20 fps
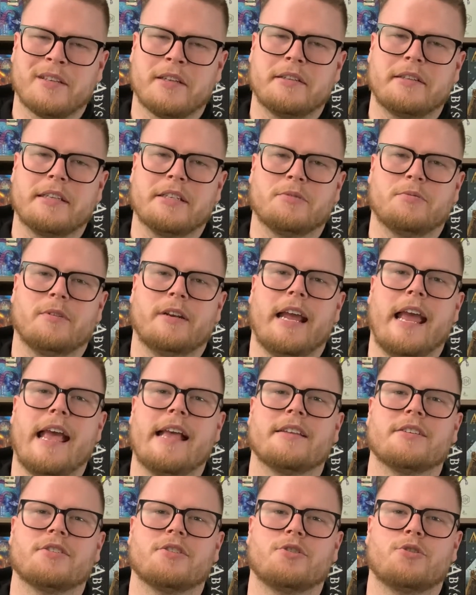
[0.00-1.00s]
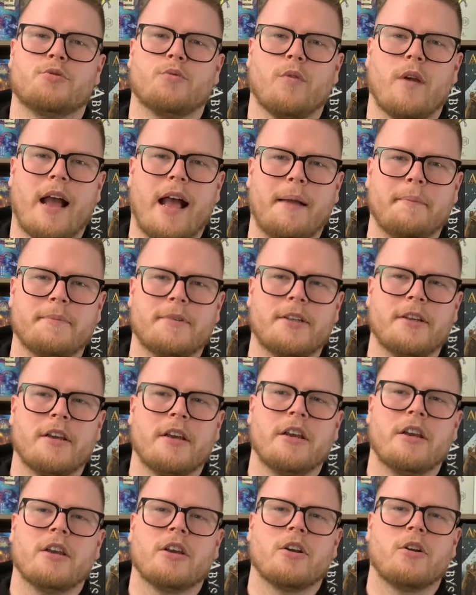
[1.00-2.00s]
This one has dropped
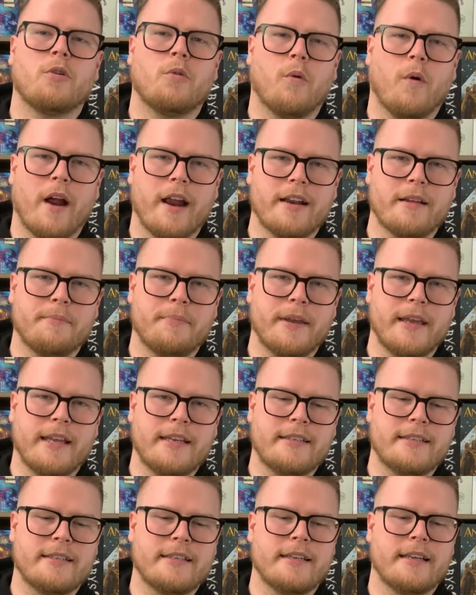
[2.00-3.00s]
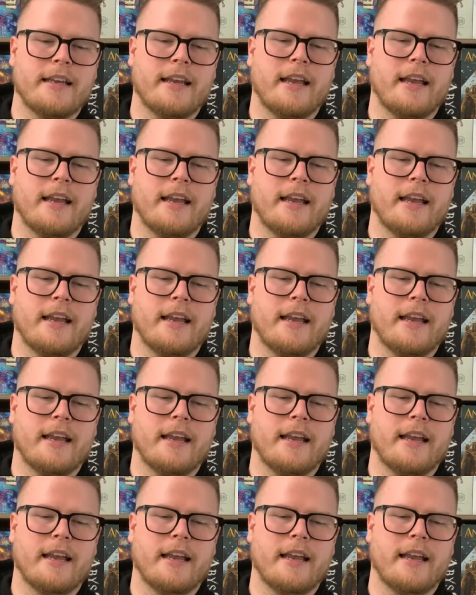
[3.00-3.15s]
quite a bit,